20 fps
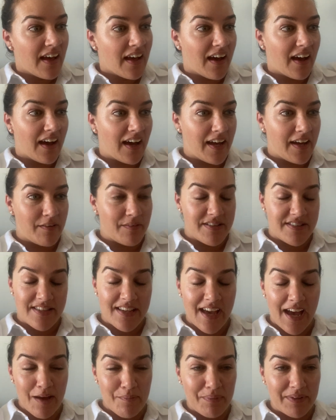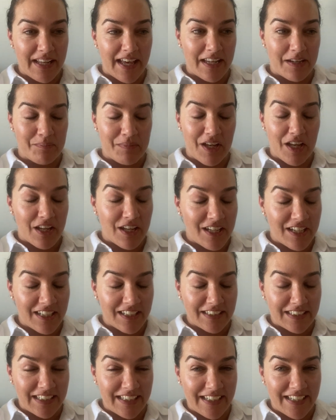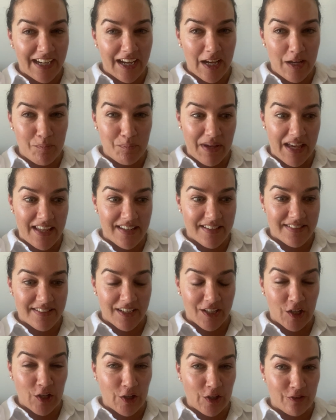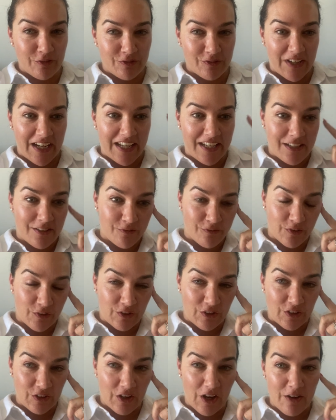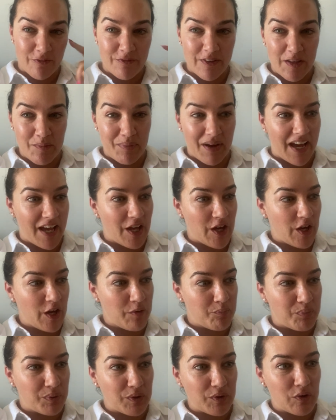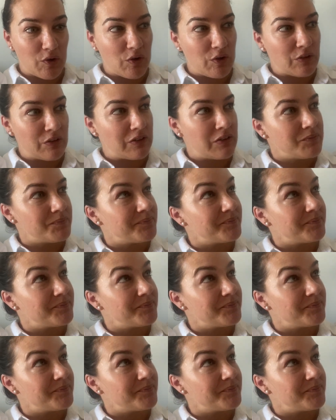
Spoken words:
I was up and at 'em early. I met a girlfriend for coffee by her pool